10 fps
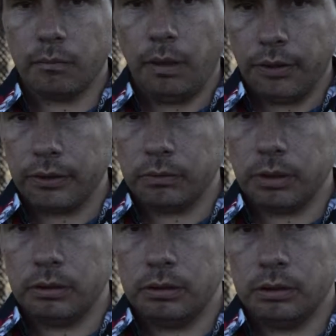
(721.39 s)
my third
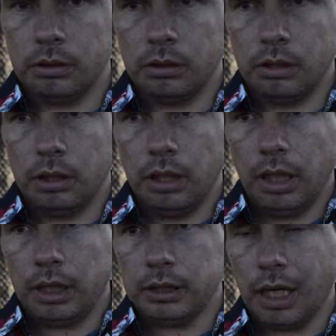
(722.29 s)
one
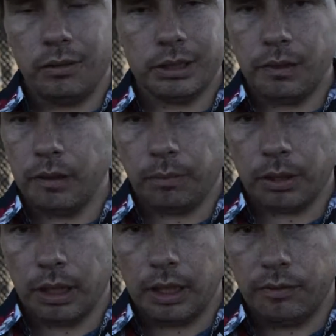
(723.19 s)
is I was giving up
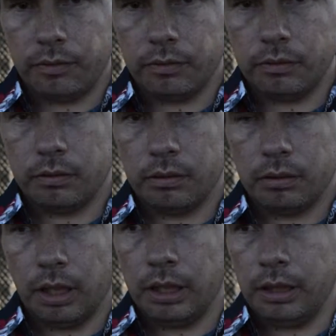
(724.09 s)
on life.
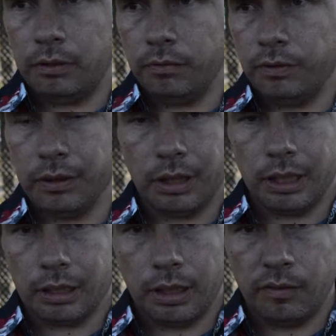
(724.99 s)
I didn't feel
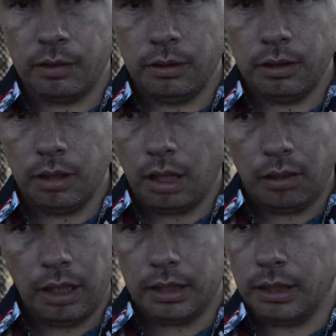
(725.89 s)
like living. I
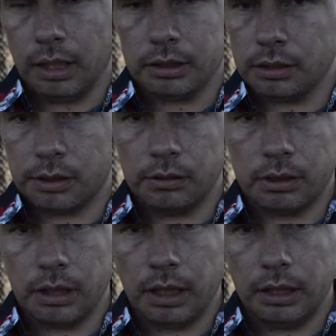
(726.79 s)
had thoughts of
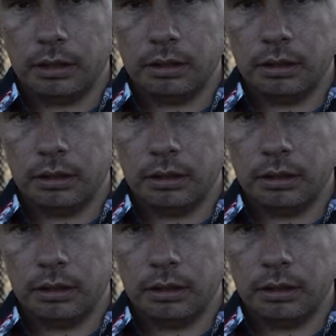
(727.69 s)
suicide.